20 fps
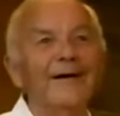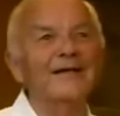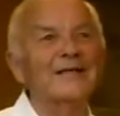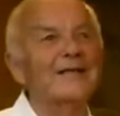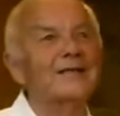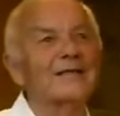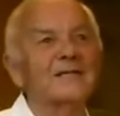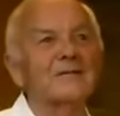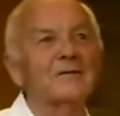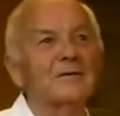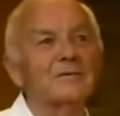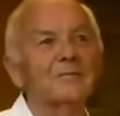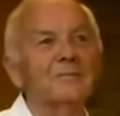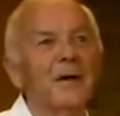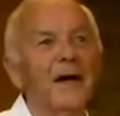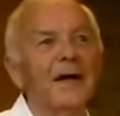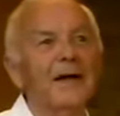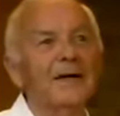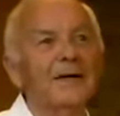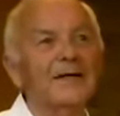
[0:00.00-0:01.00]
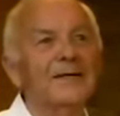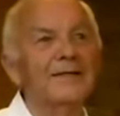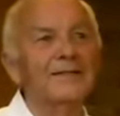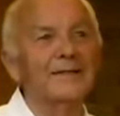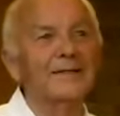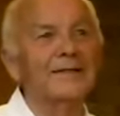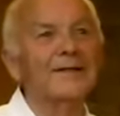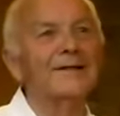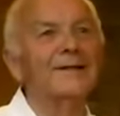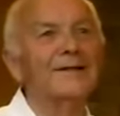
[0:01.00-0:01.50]
It's a sort of
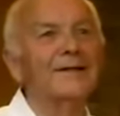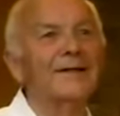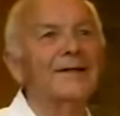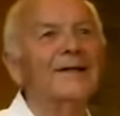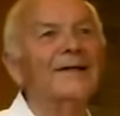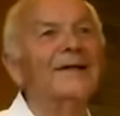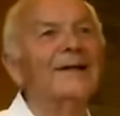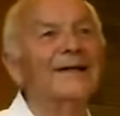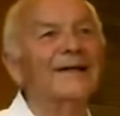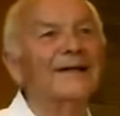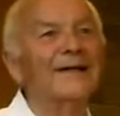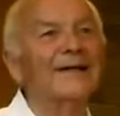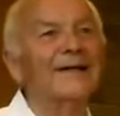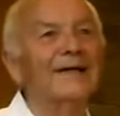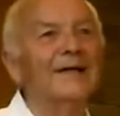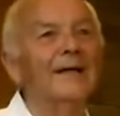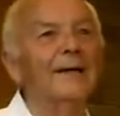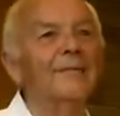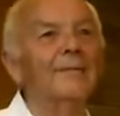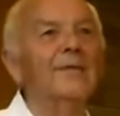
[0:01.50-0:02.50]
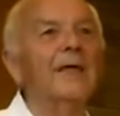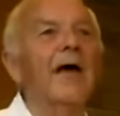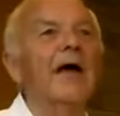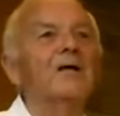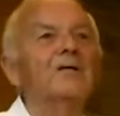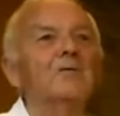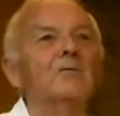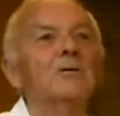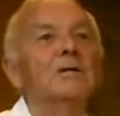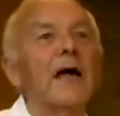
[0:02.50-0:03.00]
madness. The
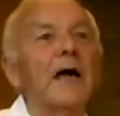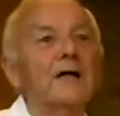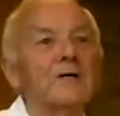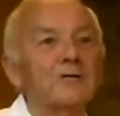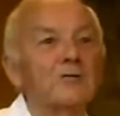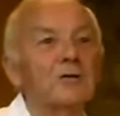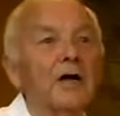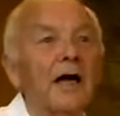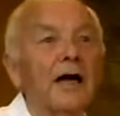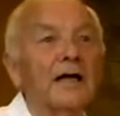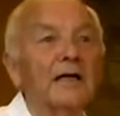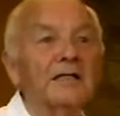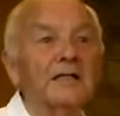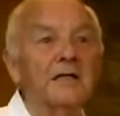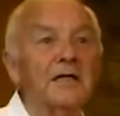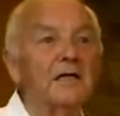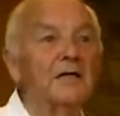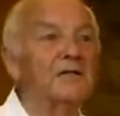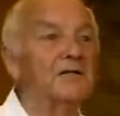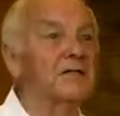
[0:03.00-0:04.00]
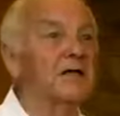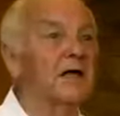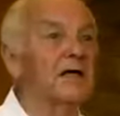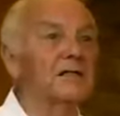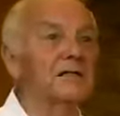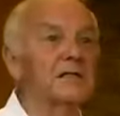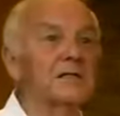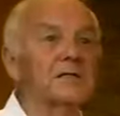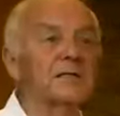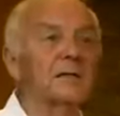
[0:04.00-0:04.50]
actual natural reality is
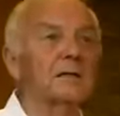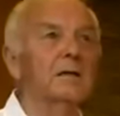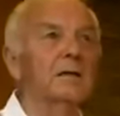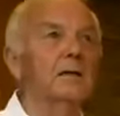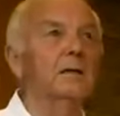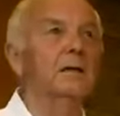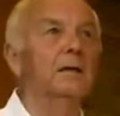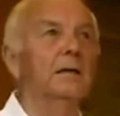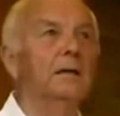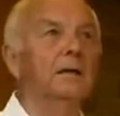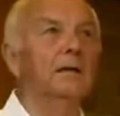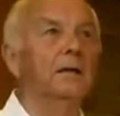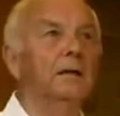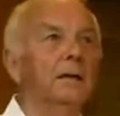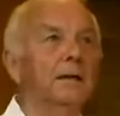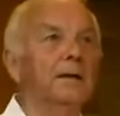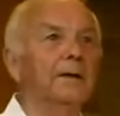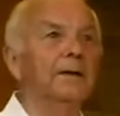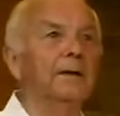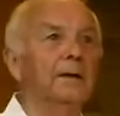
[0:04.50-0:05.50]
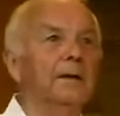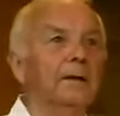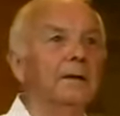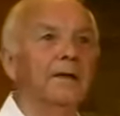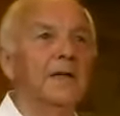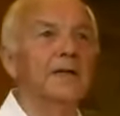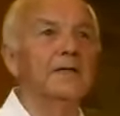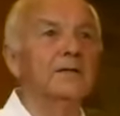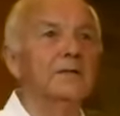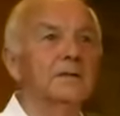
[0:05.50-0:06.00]
just
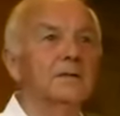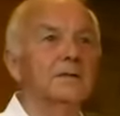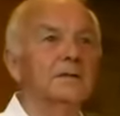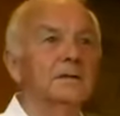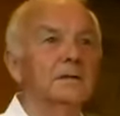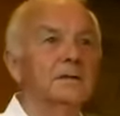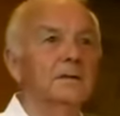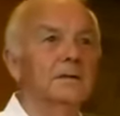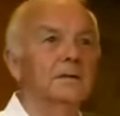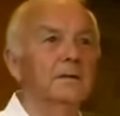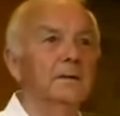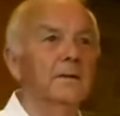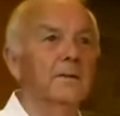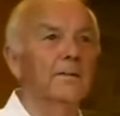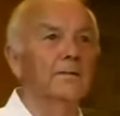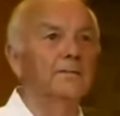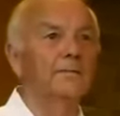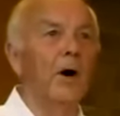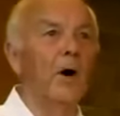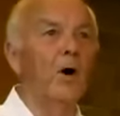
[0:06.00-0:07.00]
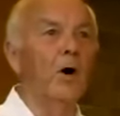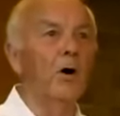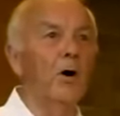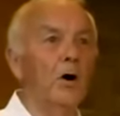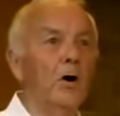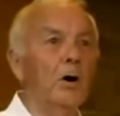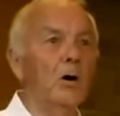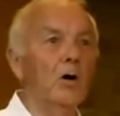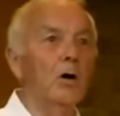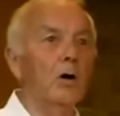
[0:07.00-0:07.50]
this.
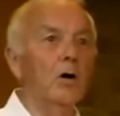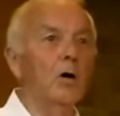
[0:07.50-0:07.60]
Oh.